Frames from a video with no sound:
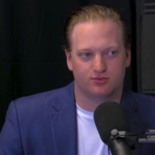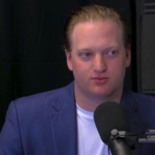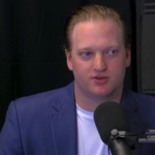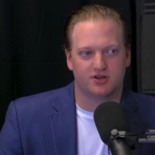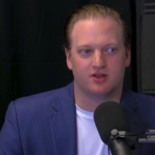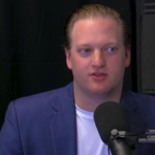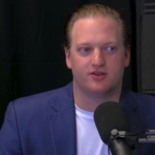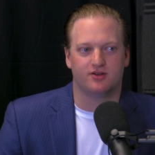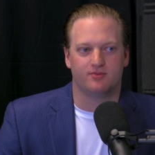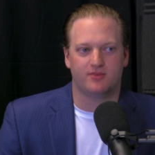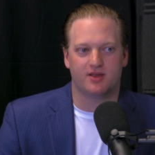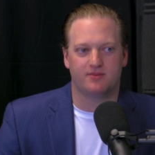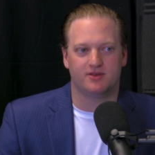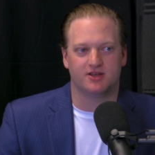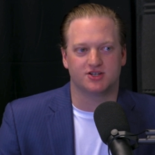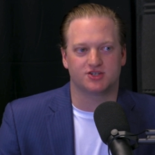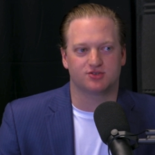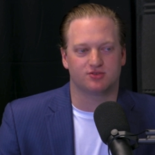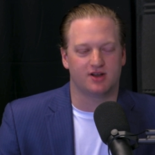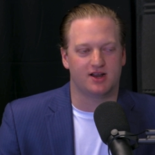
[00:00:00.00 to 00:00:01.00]
know, there may be
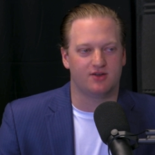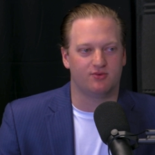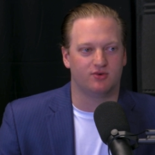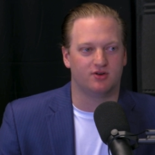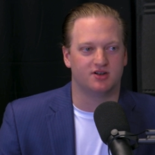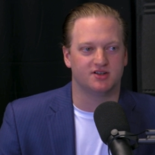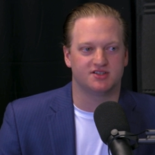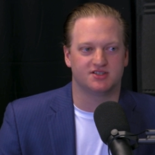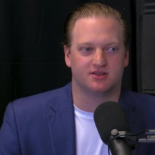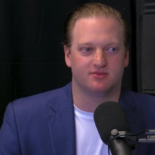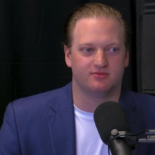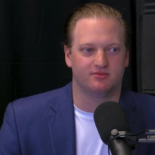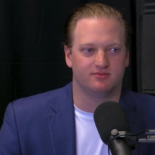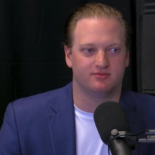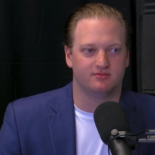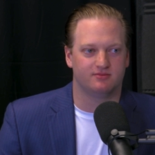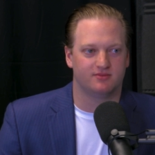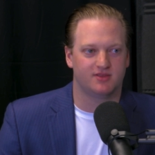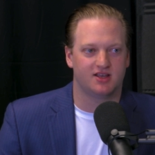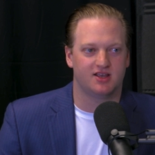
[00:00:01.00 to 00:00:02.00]
a trend where it's
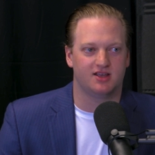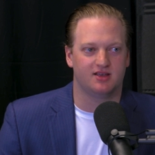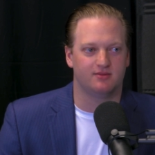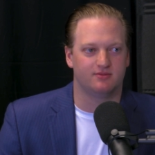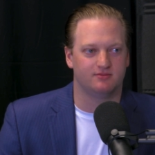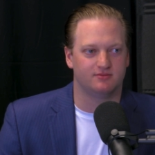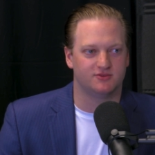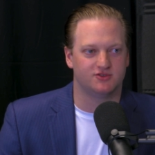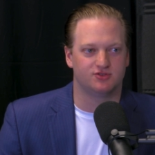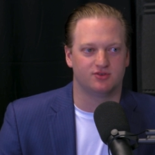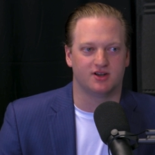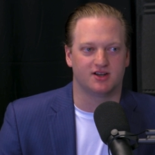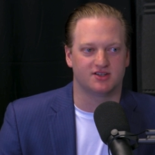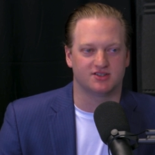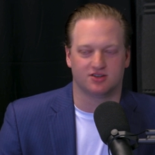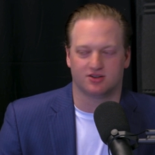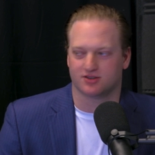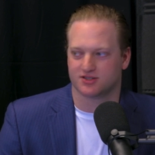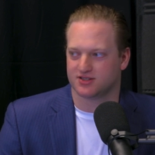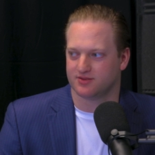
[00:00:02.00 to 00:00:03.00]
some hip Drake
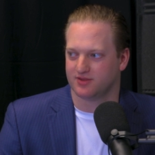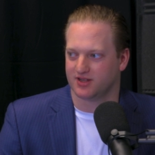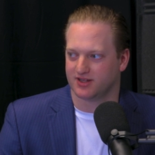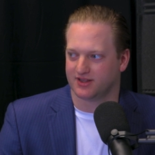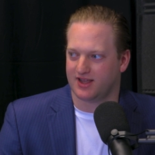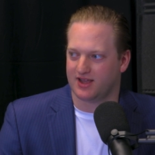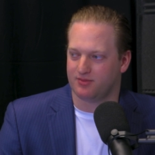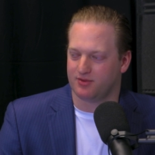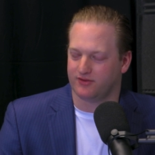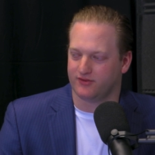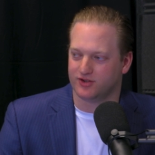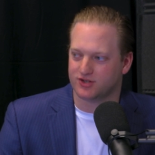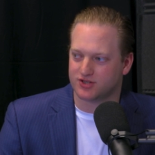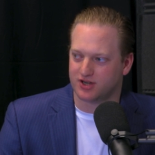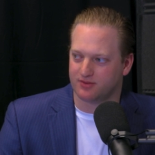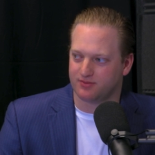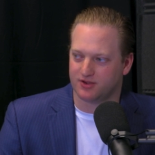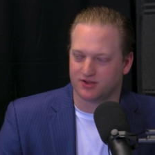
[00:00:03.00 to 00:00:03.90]
song or something like that, but if you're trying